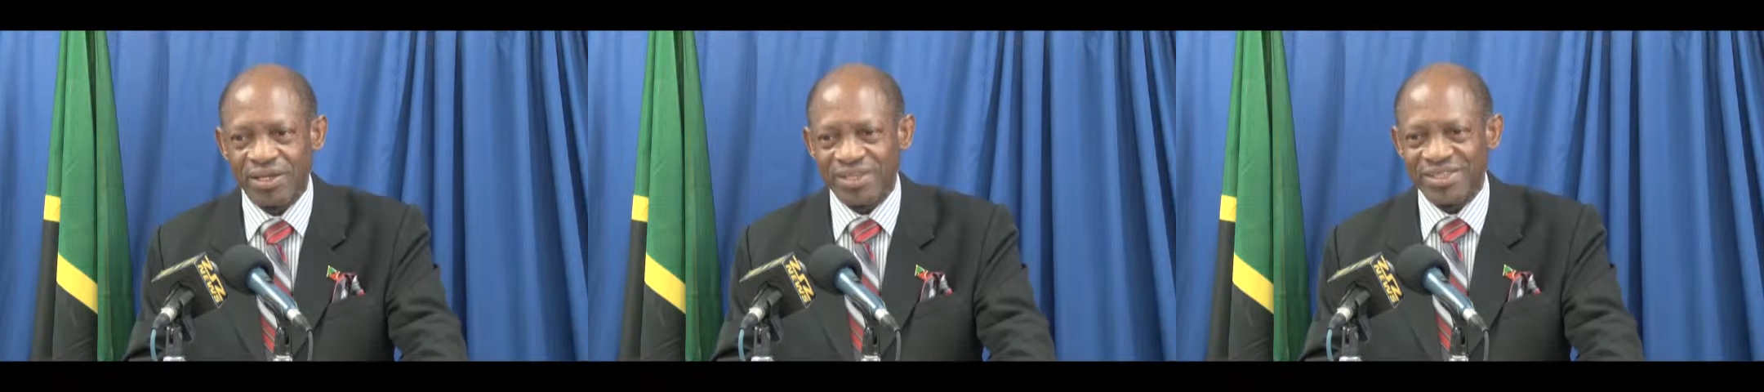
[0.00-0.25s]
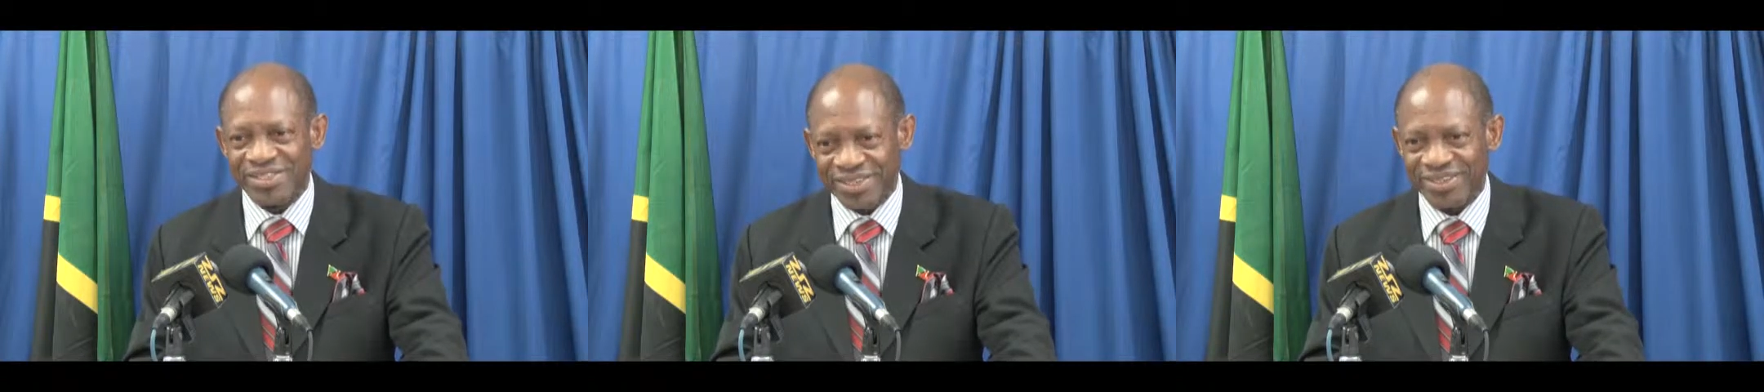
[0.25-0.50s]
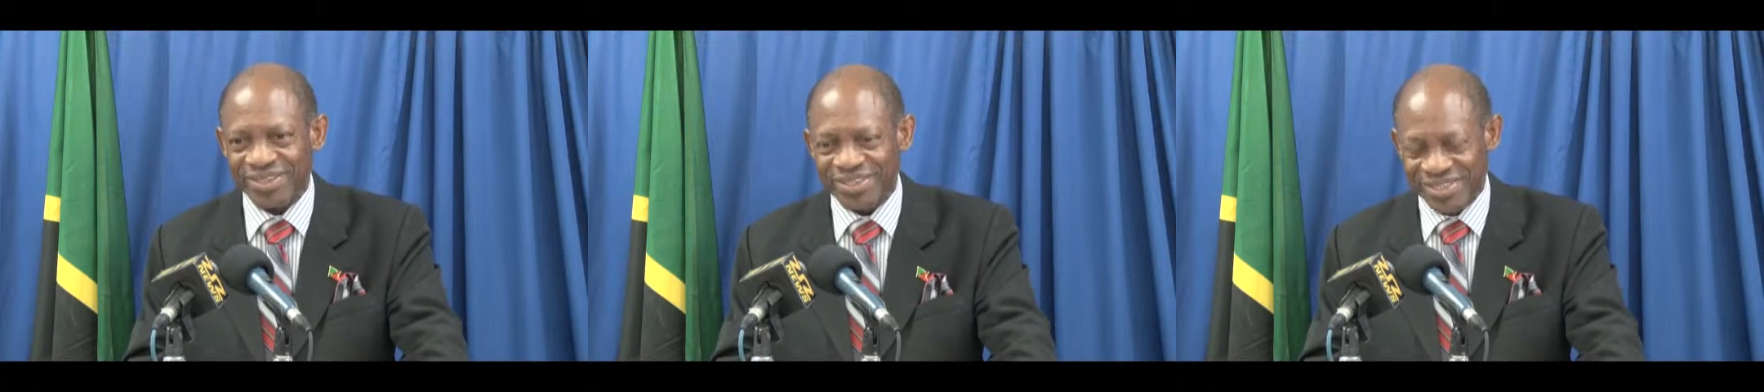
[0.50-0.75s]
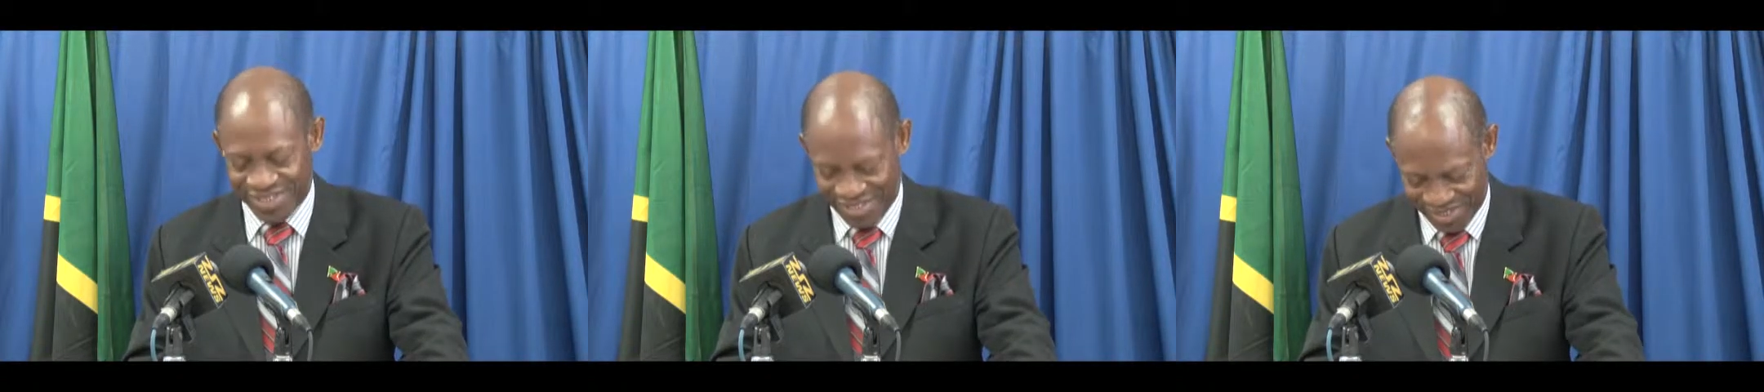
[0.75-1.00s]
in St.
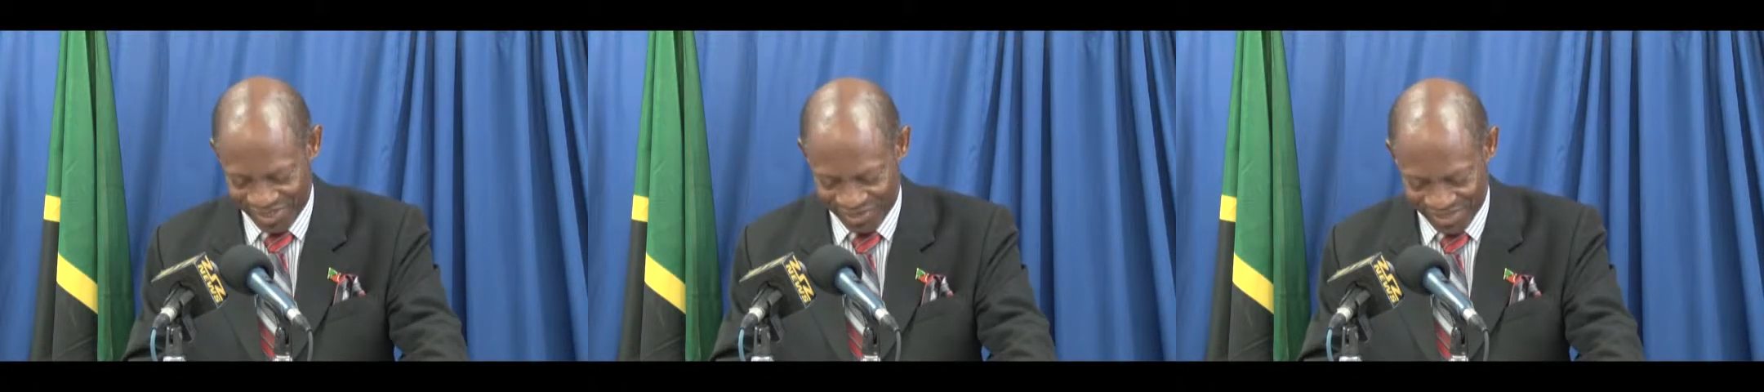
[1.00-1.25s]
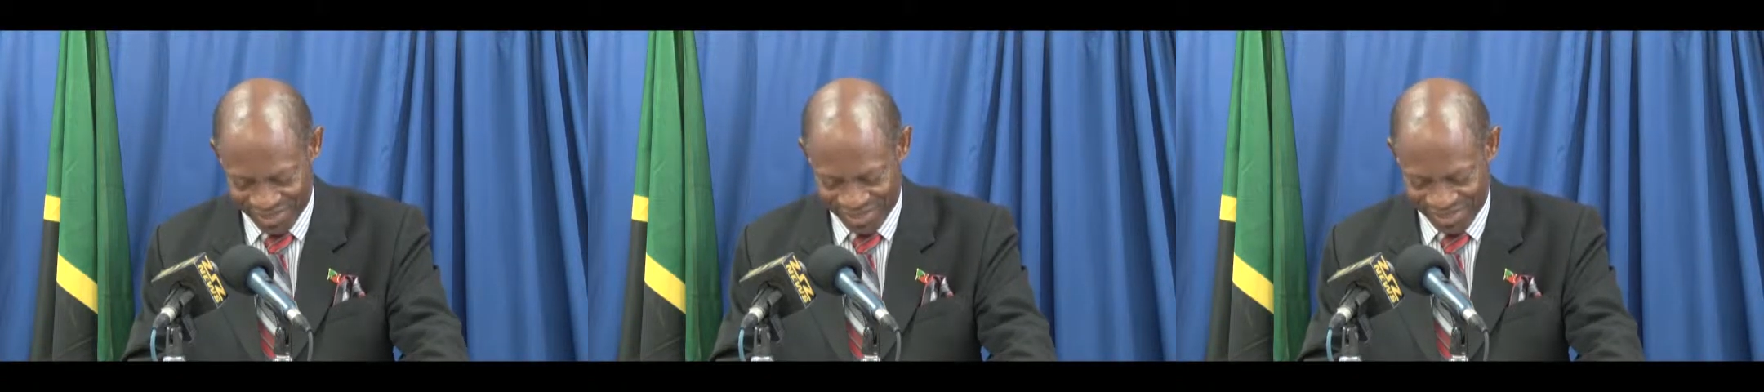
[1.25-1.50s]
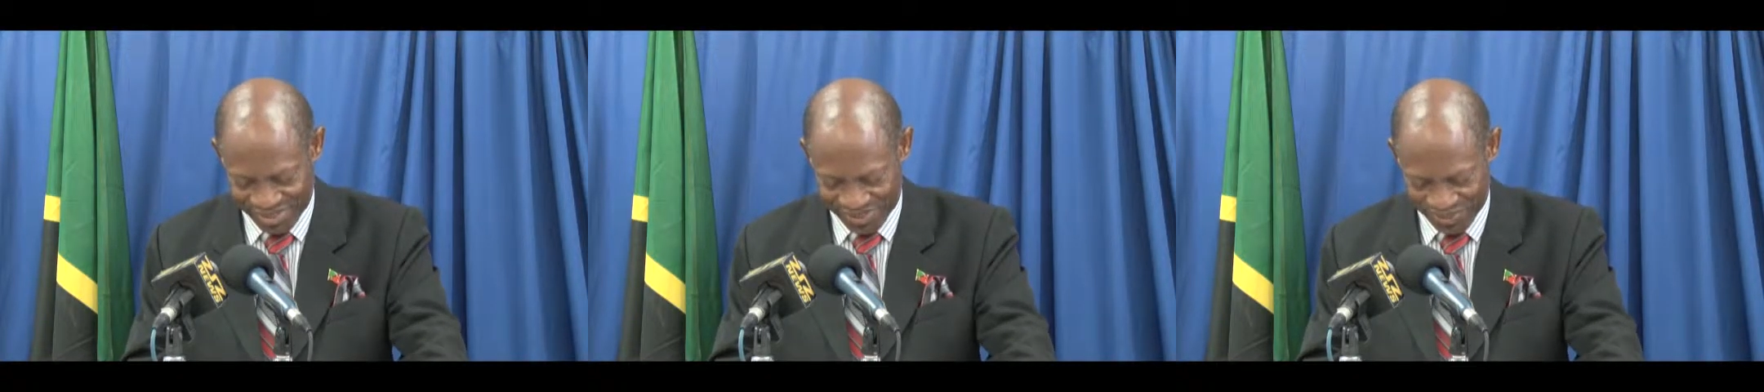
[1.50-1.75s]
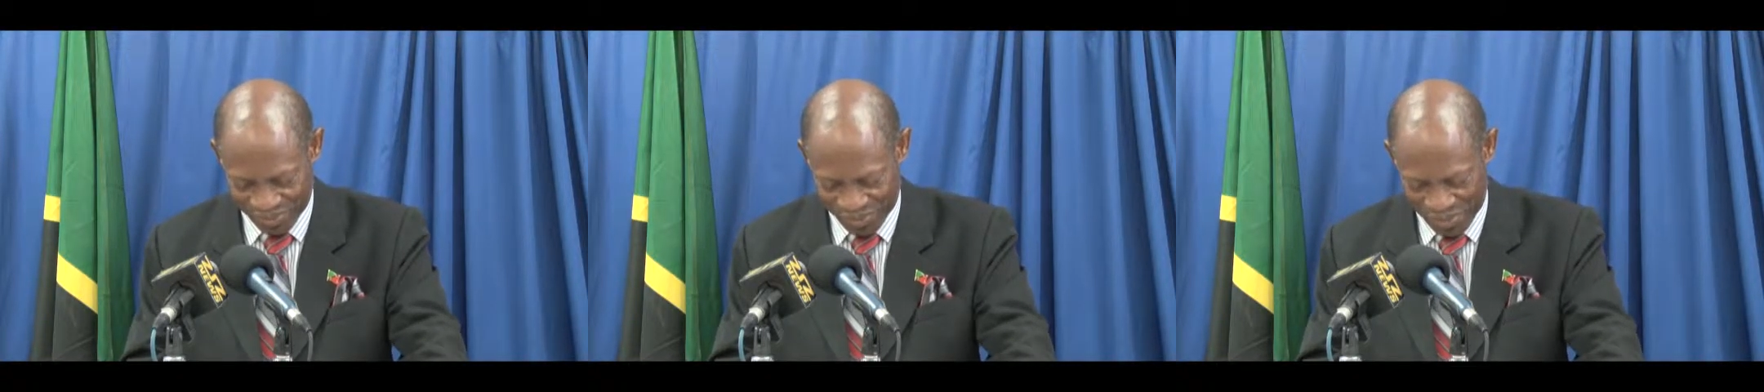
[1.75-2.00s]
Kitts and Nevis.